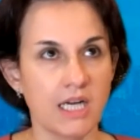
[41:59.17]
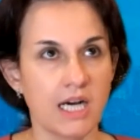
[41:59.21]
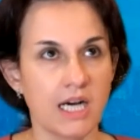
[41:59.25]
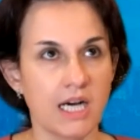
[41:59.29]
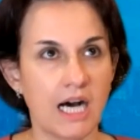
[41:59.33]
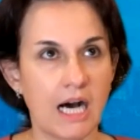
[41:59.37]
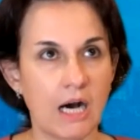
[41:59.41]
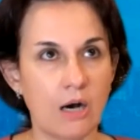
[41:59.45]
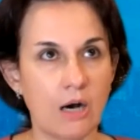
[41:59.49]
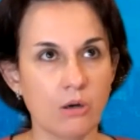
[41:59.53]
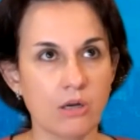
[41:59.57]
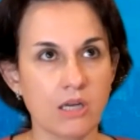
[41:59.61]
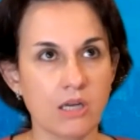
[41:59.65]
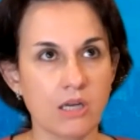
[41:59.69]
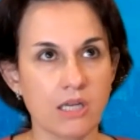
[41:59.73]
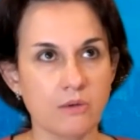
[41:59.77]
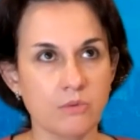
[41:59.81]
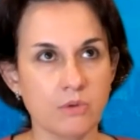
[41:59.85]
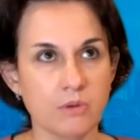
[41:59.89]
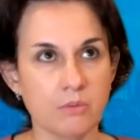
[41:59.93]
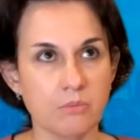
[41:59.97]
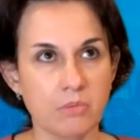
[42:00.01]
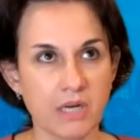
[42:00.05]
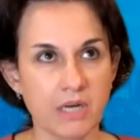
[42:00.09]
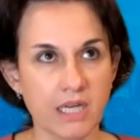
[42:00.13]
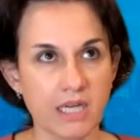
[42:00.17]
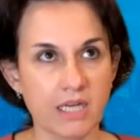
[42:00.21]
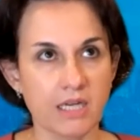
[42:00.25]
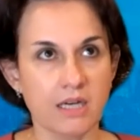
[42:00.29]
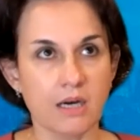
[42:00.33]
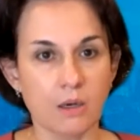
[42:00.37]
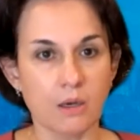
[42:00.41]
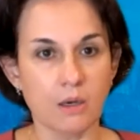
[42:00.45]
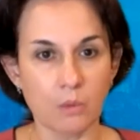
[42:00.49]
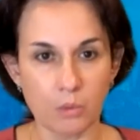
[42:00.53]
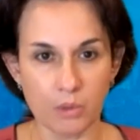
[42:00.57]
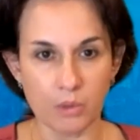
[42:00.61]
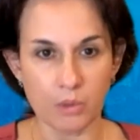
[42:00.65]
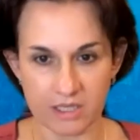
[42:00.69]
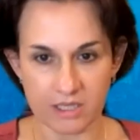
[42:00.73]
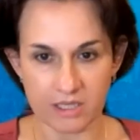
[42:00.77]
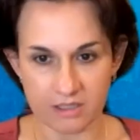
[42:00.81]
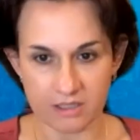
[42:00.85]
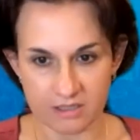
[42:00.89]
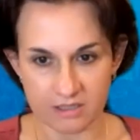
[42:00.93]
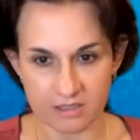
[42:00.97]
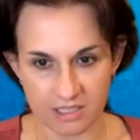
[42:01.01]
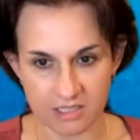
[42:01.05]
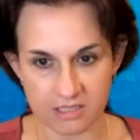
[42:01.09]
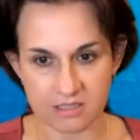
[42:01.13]
how can we bring
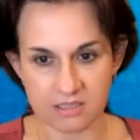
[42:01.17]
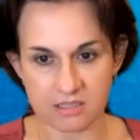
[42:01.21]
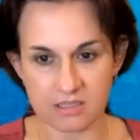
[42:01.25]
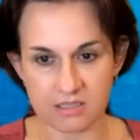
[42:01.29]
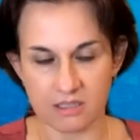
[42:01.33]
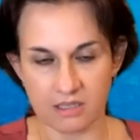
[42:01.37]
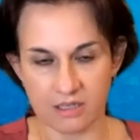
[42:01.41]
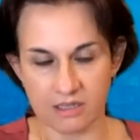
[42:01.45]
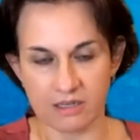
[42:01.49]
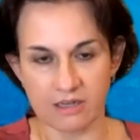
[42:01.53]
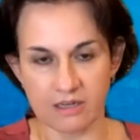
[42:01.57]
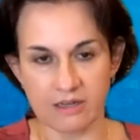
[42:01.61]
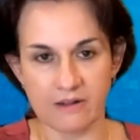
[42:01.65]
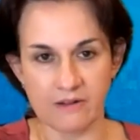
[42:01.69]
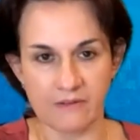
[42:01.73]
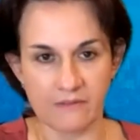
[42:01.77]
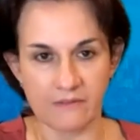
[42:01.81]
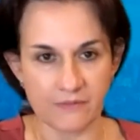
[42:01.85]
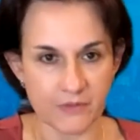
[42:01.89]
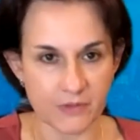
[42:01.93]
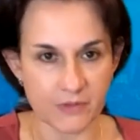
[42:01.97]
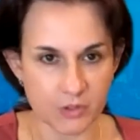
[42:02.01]
awareness to